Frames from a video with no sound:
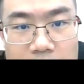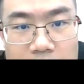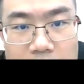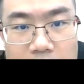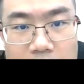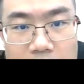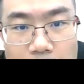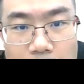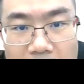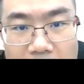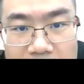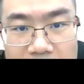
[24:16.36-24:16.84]

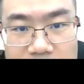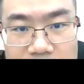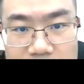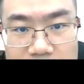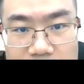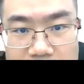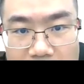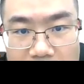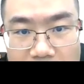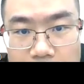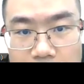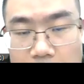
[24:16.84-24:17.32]
combustion
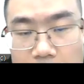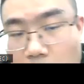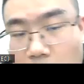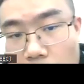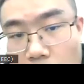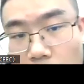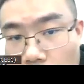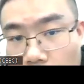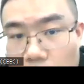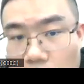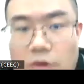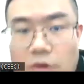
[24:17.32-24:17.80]

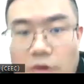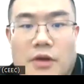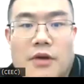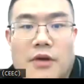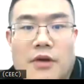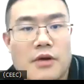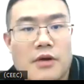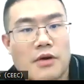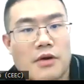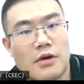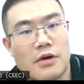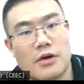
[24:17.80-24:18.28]
turbo,
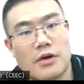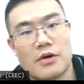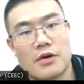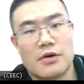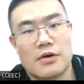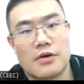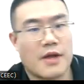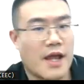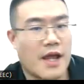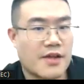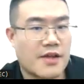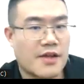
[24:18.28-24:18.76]

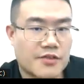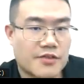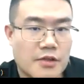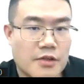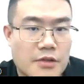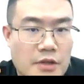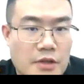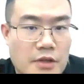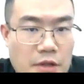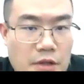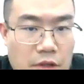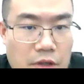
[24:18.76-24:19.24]

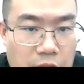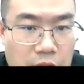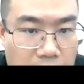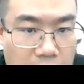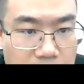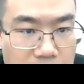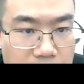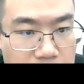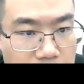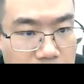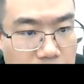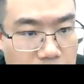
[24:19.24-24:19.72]
external,
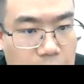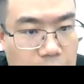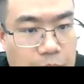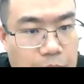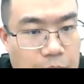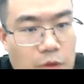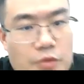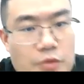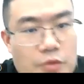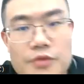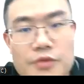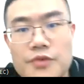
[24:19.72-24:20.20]
internal,
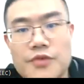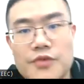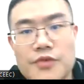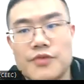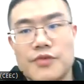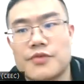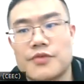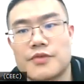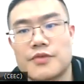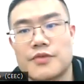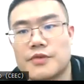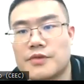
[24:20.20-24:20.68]

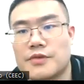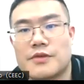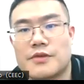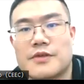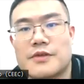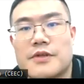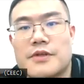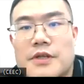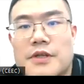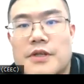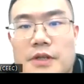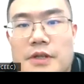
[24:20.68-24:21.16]
both.
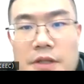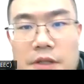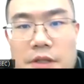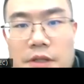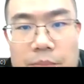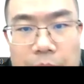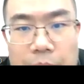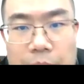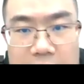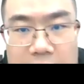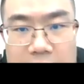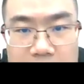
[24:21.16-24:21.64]

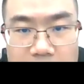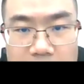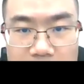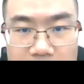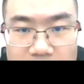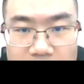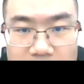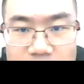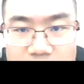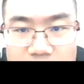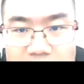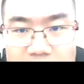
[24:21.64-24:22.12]
But in
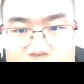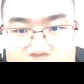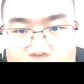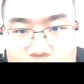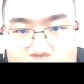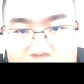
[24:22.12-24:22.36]
this case, we